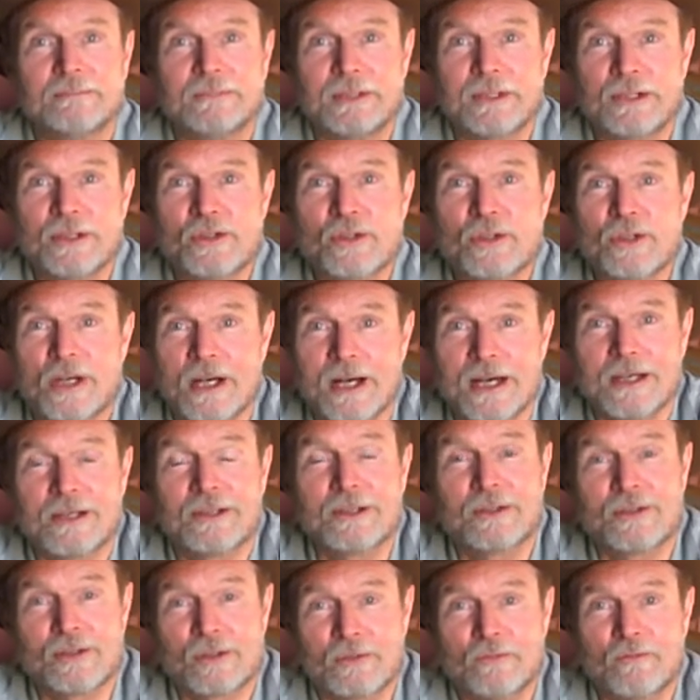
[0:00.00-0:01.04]
It is
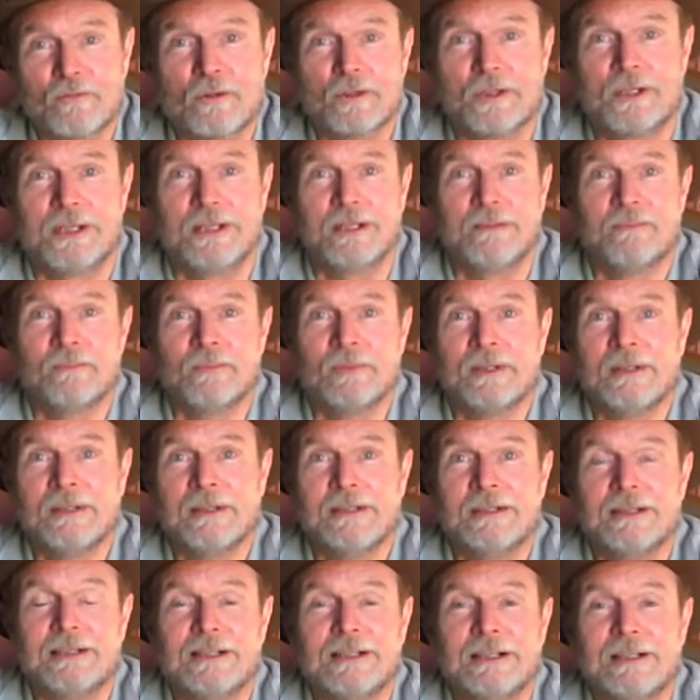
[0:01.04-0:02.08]
not a Zinfandel.
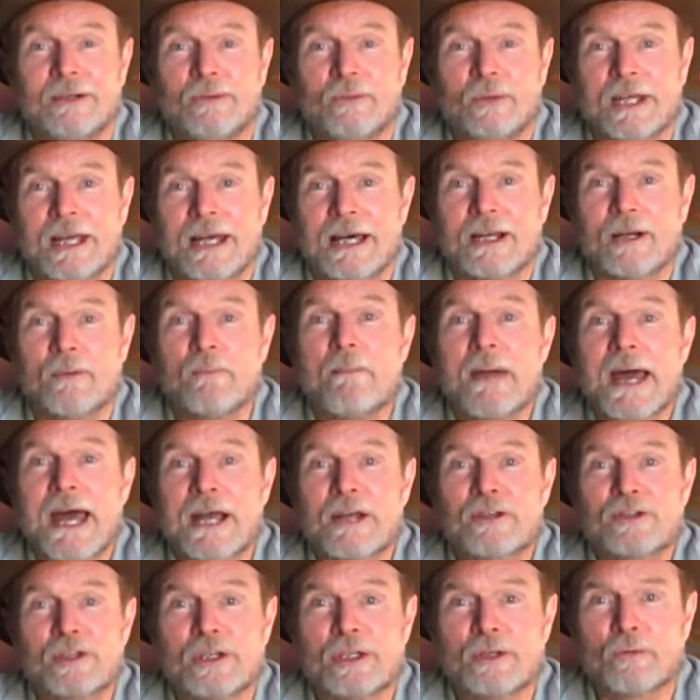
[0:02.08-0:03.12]
We had a
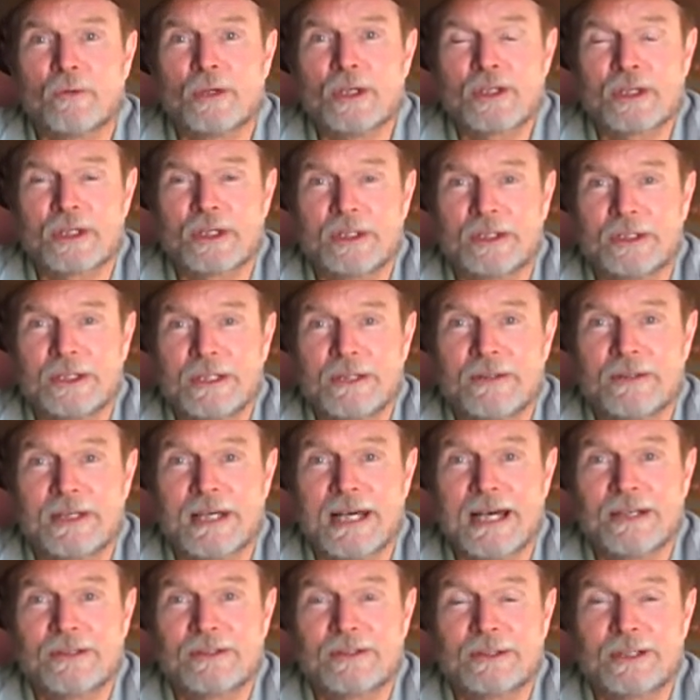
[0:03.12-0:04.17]
magazine recently
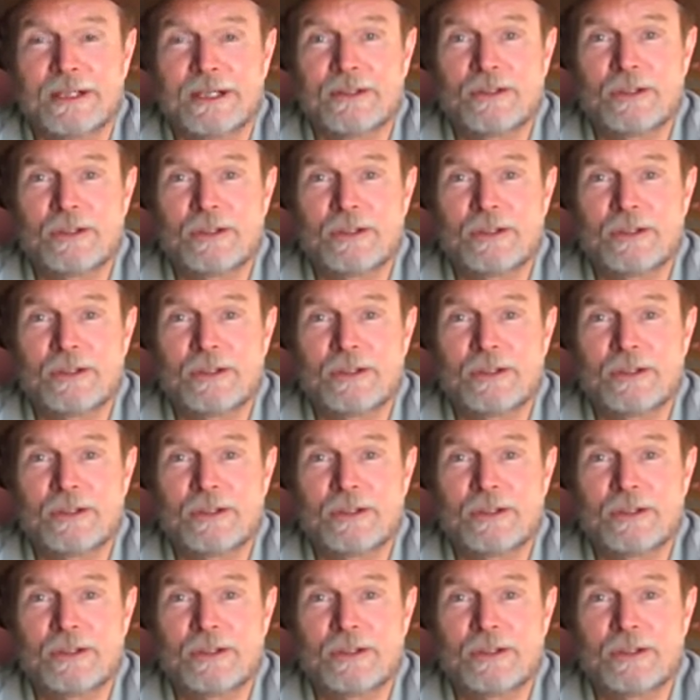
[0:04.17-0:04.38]
that